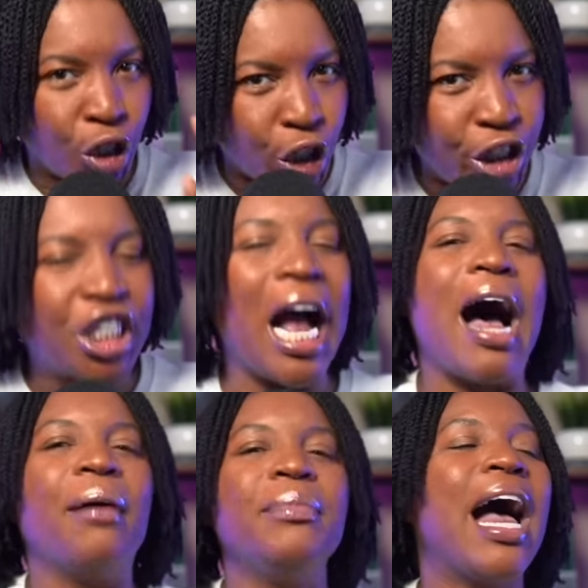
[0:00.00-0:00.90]
Good
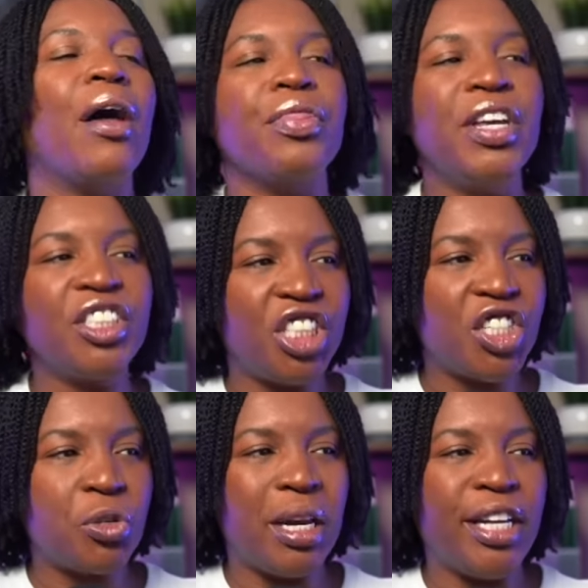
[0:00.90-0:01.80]
job. Now, this
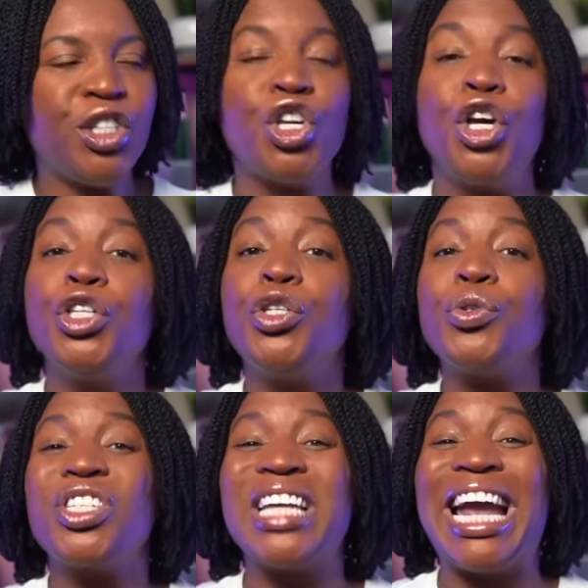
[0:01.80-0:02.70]
just means to
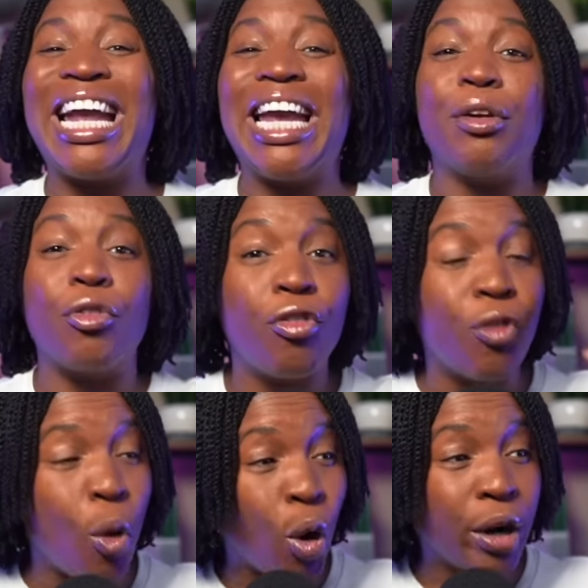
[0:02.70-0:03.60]
stay
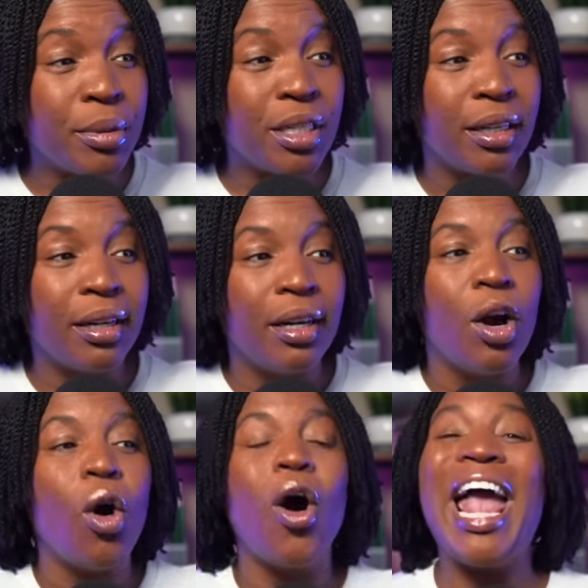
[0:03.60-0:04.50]
informed
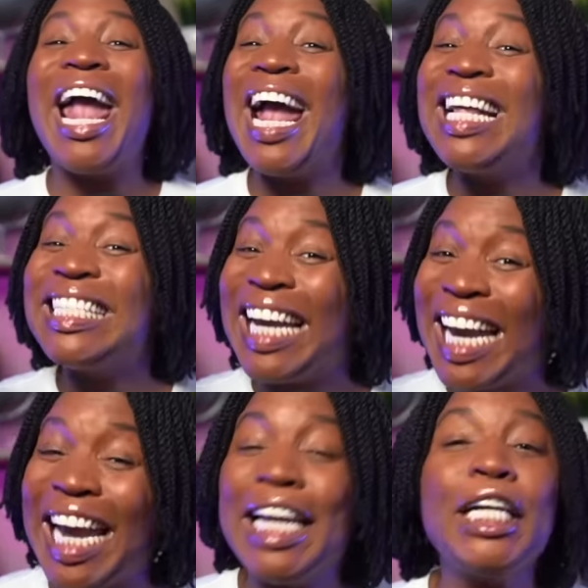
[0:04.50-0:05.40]
and
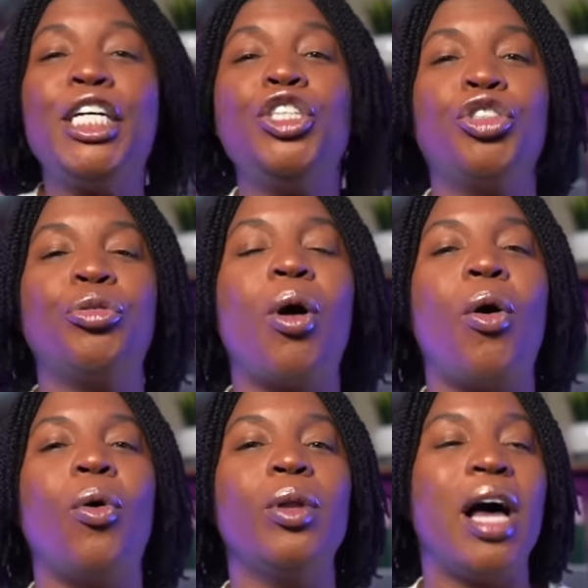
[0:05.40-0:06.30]
in
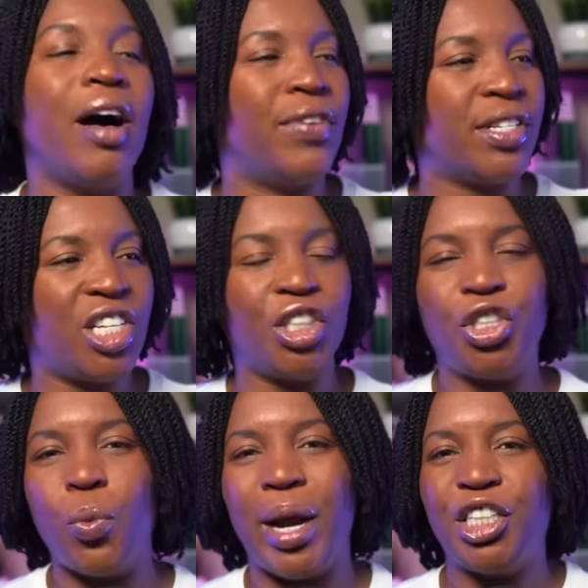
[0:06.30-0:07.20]
control of a
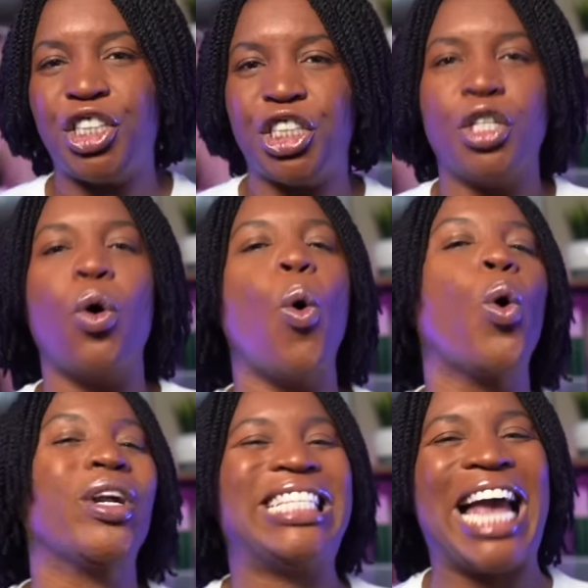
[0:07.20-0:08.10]
situation
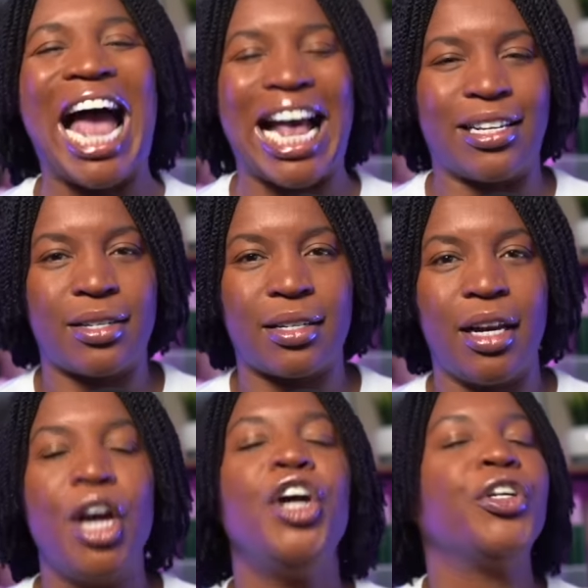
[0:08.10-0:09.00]
or task.
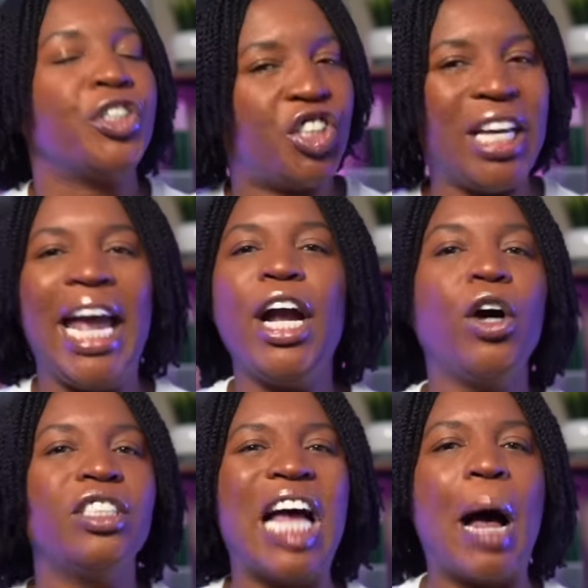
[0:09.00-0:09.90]
You're staying
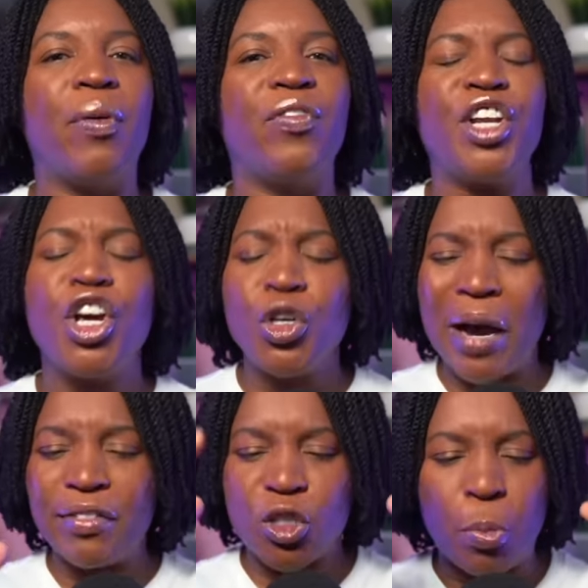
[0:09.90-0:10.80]
on top of it. You
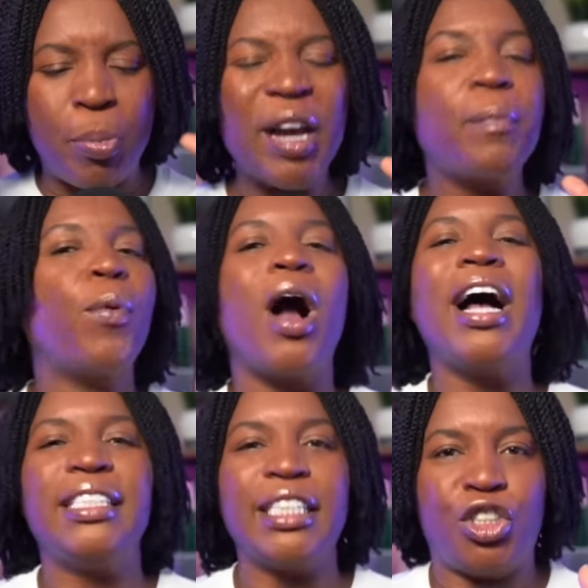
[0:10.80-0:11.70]
have this big
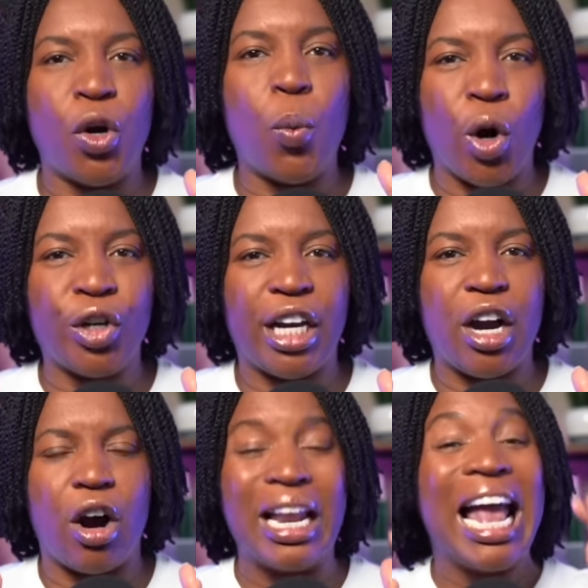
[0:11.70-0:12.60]
project you're working
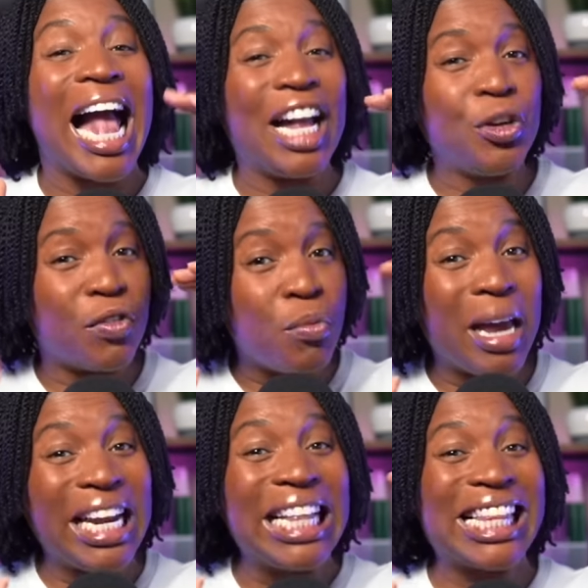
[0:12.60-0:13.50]
on, and you have
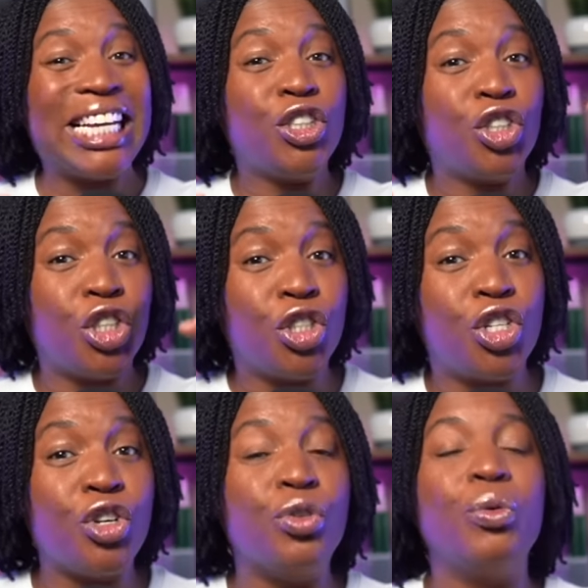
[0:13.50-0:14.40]
many things to
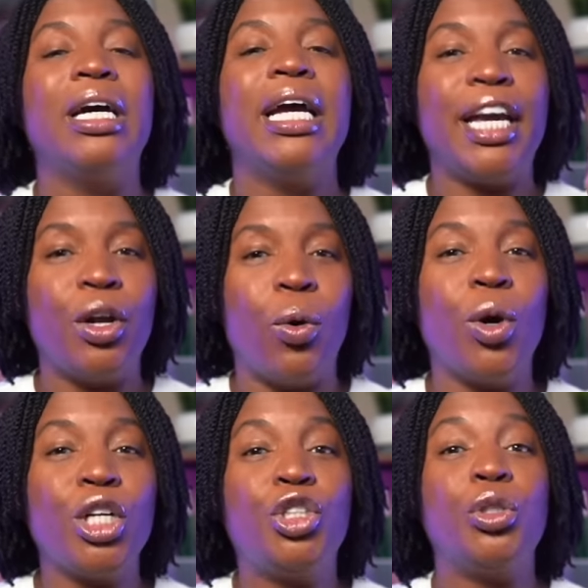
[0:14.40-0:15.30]
do in
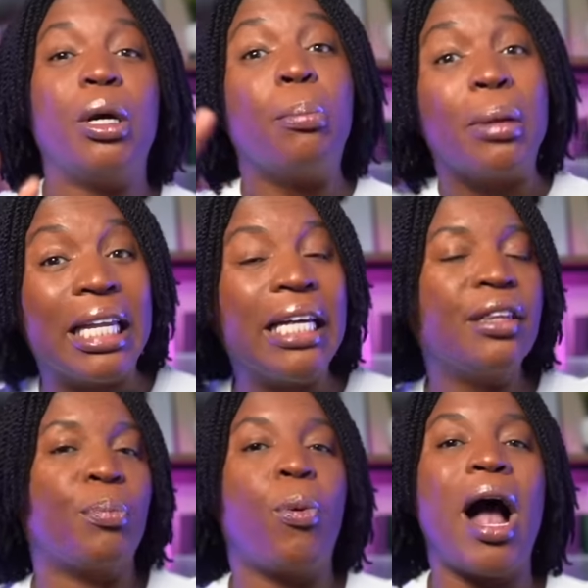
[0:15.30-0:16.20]
order to complete
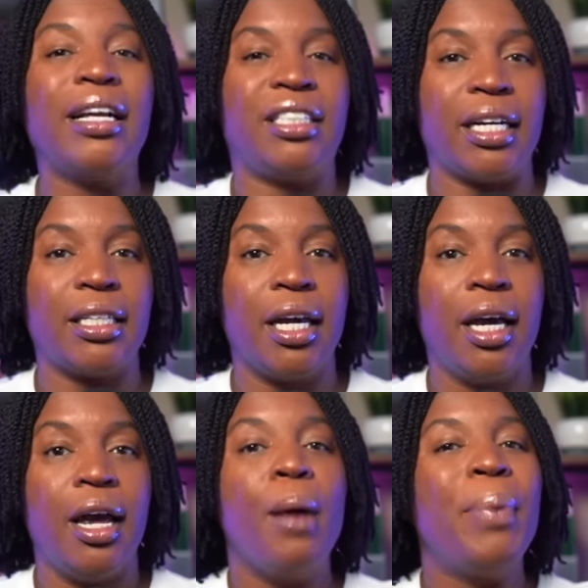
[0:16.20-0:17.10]
the project.
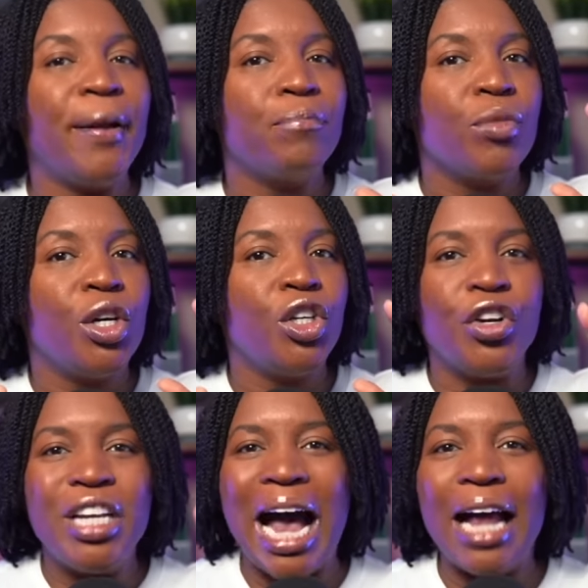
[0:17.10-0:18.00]
But you're
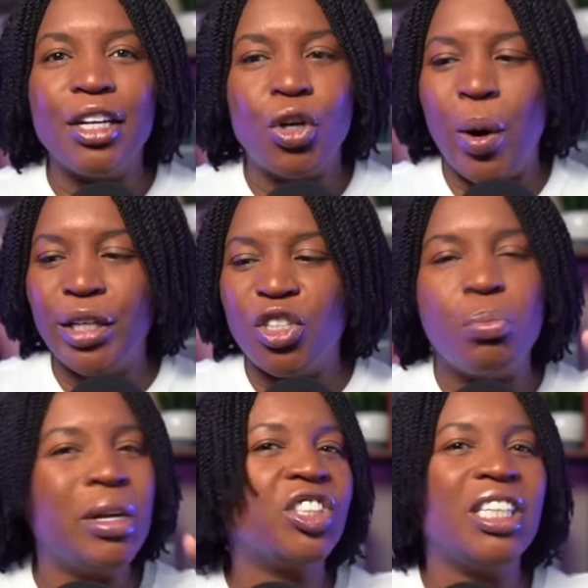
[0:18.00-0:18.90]
not going to
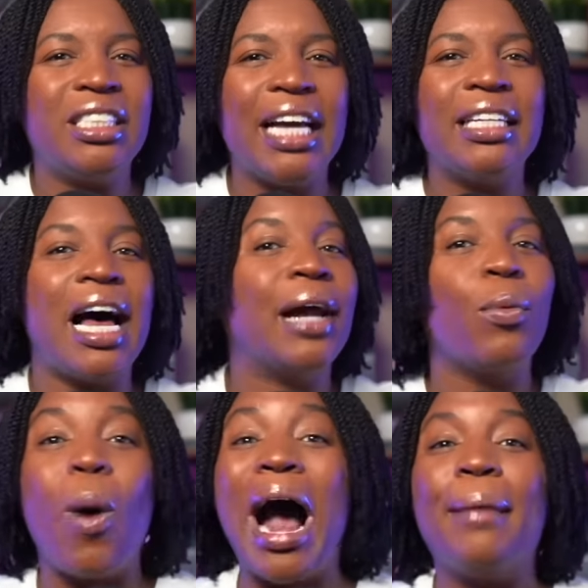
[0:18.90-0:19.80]
miss the deadline.
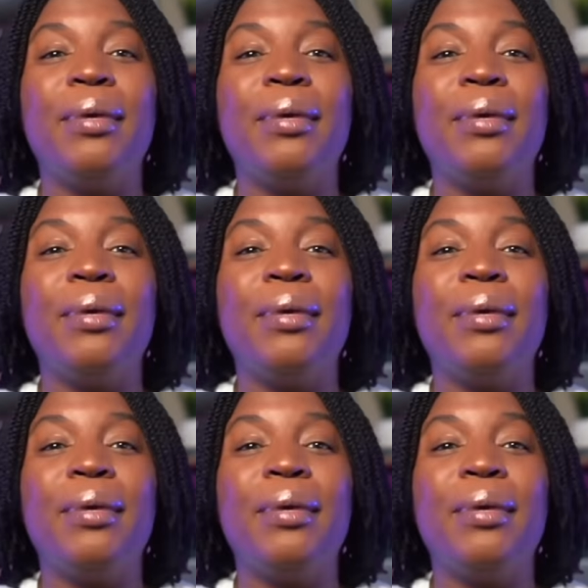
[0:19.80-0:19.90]
Why?